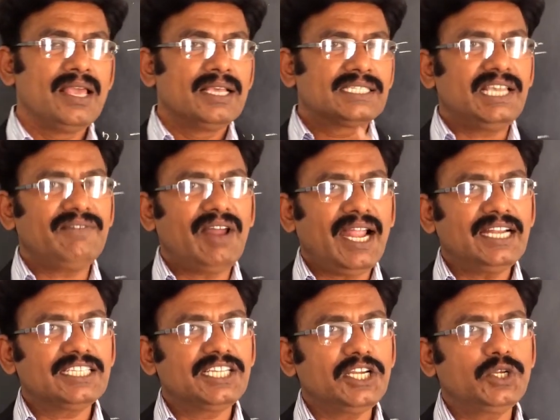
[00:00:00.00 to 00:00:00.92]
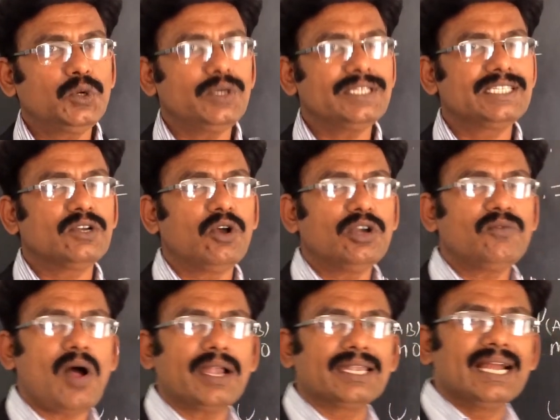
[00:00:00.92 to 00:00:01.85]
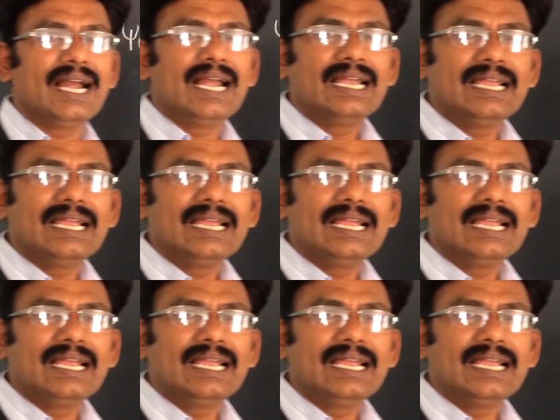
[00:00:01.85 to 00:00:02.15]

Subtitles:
C1 and C2 is equal to what?